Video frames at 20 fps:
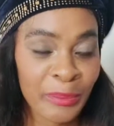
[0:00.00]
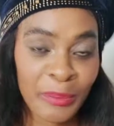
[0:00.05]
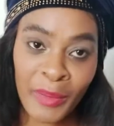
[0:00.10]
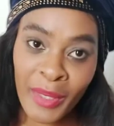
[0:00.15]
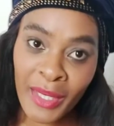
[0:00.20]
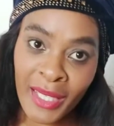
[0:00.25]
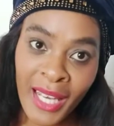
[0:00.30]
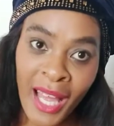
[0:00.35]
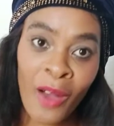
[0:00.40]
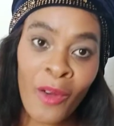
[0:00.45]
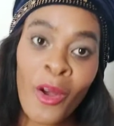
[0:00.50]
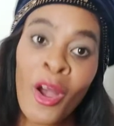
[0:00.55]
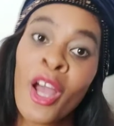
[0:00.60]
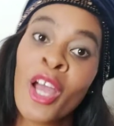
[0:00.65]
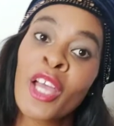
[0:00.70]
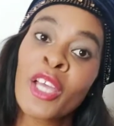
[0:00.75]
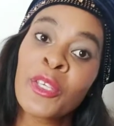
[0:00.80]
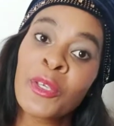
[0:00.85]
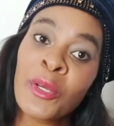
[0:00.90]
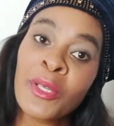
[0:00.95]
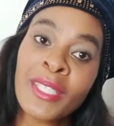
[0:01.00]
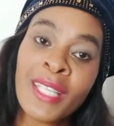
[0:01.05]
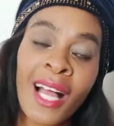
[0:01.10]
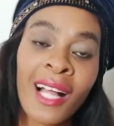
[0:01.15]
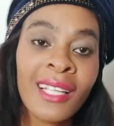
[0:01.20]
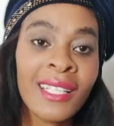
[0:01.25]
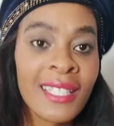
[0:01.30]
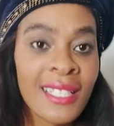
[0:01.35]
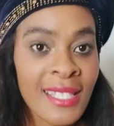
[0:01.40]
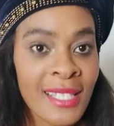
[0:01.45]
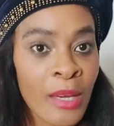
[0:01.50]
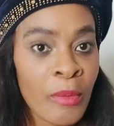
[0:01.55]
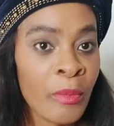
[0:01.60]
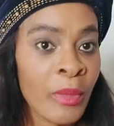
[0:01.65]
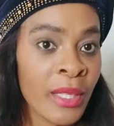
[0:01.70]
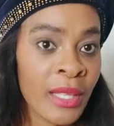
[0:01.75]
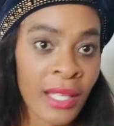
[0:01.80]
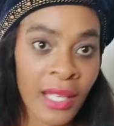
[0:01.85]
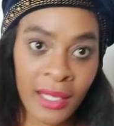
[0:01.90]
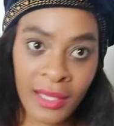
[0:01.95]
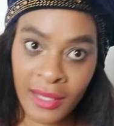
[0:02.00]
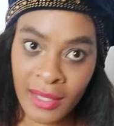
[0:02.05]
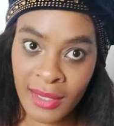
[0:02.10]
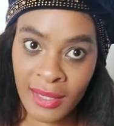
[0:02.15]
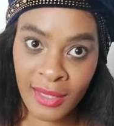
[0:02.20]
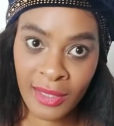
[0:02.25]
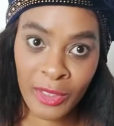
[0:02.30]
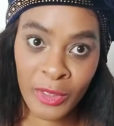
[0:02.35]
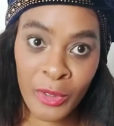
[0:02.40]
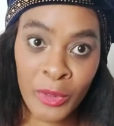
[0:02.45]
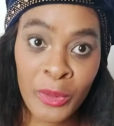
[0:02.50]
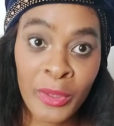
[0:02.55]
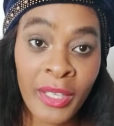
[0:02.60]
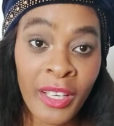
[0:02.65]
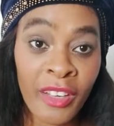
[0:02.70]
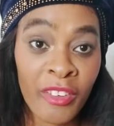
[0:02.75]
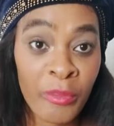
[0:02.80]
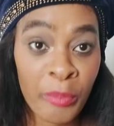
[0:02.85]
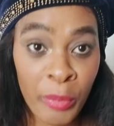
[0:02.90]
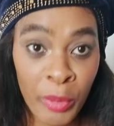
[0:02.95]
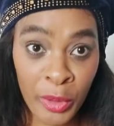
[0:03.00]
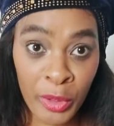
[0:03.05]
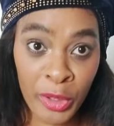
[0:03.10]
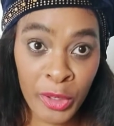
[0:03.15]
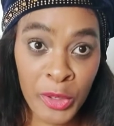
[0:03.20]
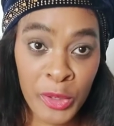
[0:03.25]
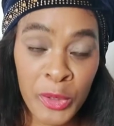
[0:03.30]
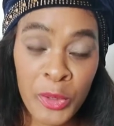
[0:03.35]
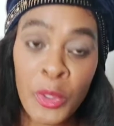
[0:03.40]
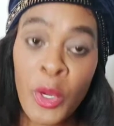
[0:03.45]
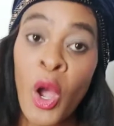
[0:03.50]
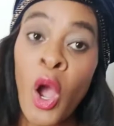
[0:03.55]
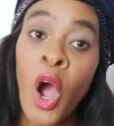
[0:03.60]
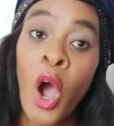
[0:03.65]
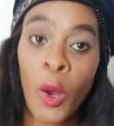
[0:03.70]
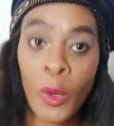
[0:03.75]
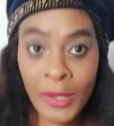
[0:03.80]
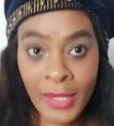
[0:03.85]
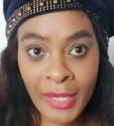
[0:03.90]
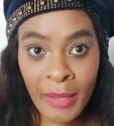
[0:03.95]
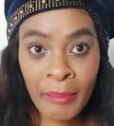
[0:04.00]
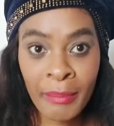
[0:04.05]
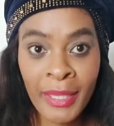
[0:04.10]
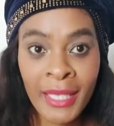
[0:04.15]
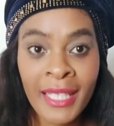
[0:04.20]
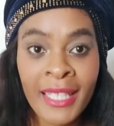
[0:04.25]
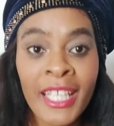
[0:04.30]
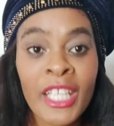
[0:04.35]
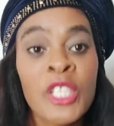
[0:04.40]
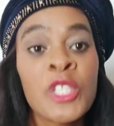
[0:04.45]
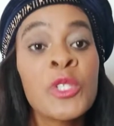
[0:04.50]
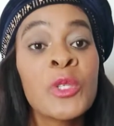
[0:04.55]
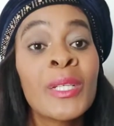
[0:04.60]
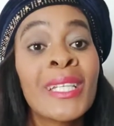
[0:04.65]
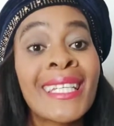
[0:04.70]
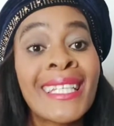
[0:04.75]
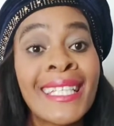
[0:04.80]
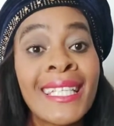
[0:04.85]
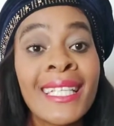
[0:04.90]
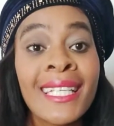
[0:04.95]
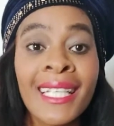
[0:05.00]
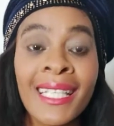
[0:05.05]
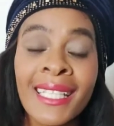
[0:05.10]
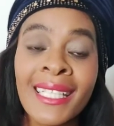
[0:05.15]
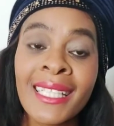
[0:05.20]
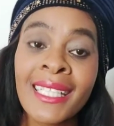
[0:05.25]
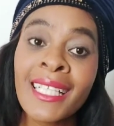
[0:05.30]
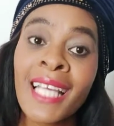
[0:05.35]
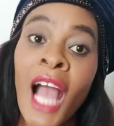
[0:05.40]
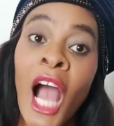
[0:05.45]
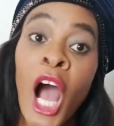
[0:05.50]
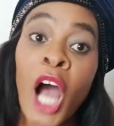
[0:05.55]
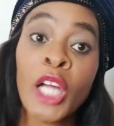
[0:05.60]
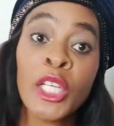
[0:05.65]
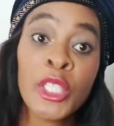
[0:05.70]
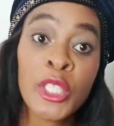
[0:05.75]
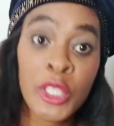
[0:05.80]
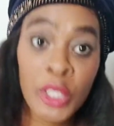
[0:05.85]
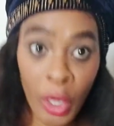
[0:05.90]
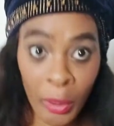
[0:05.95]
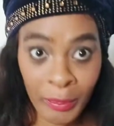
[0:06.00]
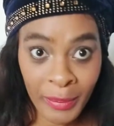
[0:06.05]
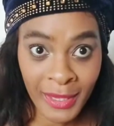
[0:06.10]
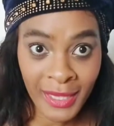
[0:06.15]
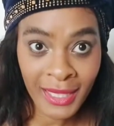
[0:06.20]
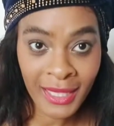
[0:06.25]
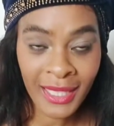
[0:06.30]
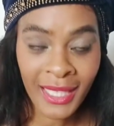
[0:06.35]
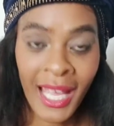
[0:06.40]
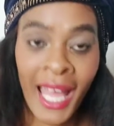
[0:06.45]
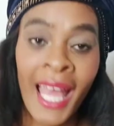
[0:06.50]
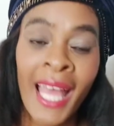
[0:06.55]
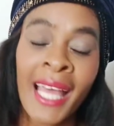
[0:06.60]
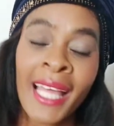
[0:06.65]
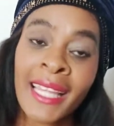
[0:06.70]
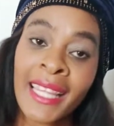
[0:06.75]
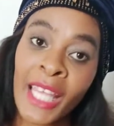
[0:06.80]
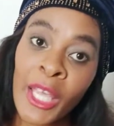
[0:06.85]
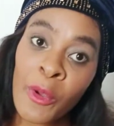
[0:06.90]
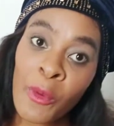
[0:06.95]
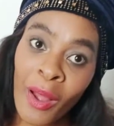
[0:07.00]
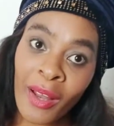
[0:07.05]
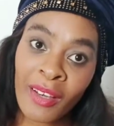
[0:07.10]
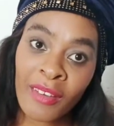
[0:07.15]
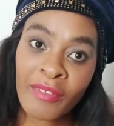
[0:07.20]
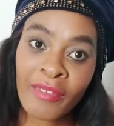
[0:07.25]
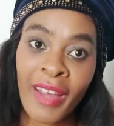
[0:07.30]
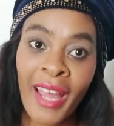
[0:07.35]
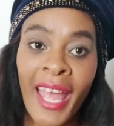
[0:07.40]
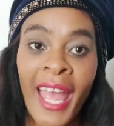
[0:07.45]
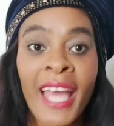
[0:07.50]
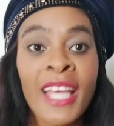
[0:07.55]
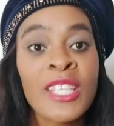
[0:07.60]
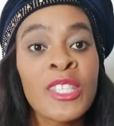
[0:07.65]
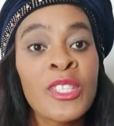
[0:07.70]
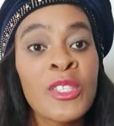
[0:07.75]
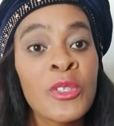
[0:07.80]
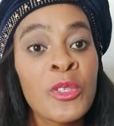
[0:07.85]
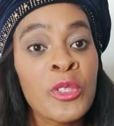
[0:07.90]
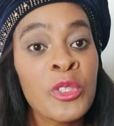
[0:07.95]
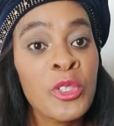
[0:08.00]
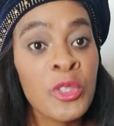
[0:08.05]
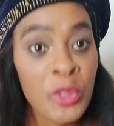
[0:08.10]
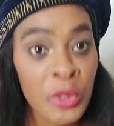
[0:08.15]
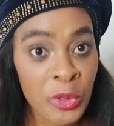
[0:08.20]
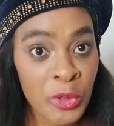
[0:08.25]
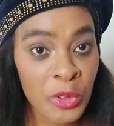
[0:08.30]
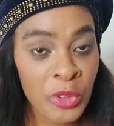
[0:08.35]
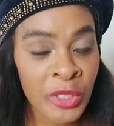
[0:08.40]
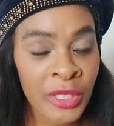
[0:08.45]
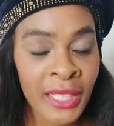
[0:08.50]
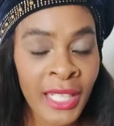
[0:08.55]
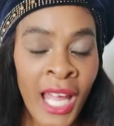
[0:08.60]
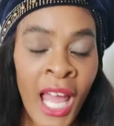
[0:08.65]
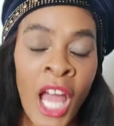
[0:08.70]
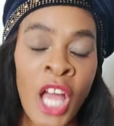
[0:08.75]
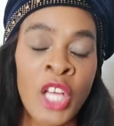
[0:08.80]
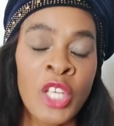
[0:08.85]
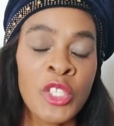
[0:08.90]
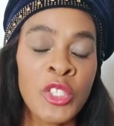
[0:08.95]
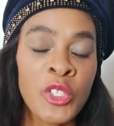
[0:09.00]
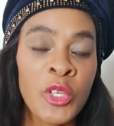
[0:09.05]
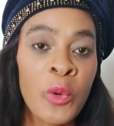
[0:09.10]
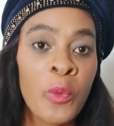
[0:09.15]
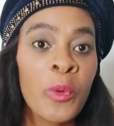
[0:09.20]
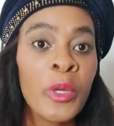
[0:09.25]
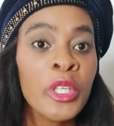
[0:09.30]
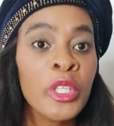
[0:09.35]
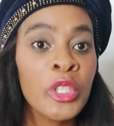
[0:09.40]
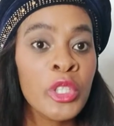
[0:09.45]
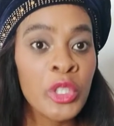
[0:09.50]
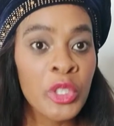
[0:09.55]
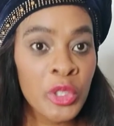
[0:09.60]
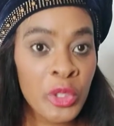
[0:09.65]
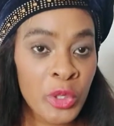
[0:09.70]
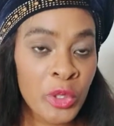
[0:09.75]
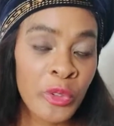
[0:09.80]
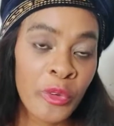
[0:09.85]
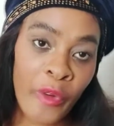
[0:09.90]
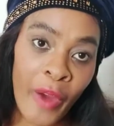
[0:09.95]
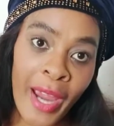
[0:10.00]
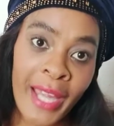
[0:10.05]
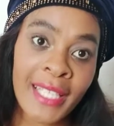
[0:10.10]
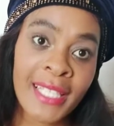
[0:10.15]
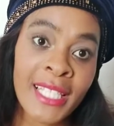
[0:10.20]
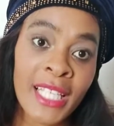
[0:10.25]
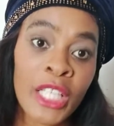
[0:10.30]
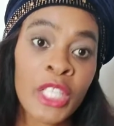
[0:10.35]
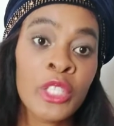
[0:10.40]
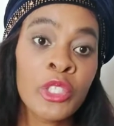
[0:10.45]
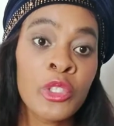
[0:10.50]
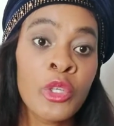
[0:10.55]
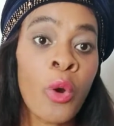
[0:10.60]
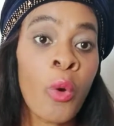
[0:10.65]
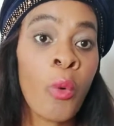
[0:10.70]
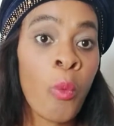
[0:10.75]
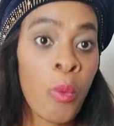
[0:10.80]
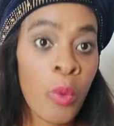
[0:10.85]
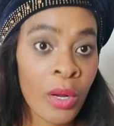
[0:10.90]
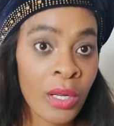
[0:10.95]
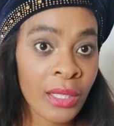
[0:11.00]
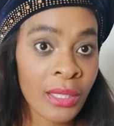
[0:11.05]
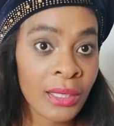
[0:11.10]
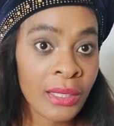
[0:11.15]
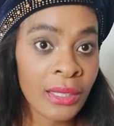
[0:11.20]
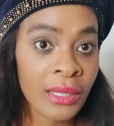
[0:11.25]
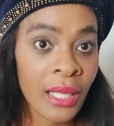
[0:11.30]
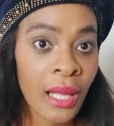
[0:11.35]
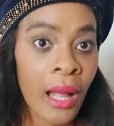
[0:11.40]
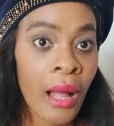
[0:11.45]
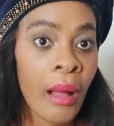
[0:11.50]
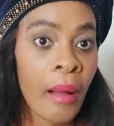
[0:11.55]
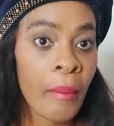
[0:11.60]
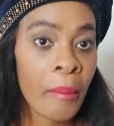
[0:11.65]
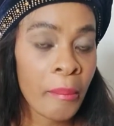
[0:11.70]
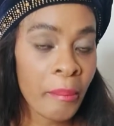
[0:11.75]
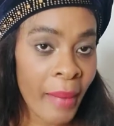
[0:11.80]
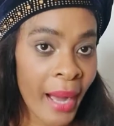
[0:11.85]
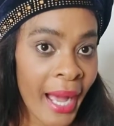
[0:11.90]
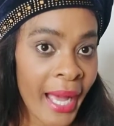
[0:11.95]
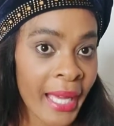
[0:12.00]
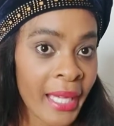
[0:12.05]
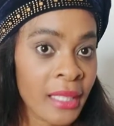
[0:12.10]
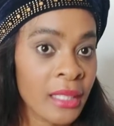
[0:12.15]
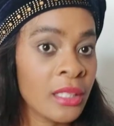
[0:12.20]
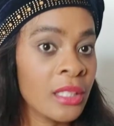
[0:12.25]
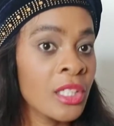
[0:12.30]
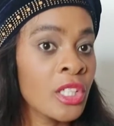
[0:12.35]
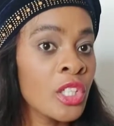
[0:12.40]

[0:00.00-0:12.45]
Now, your child is someone that you gave birth to or somebody that you legally adopted. They qualify as your children. So when you write in your will, my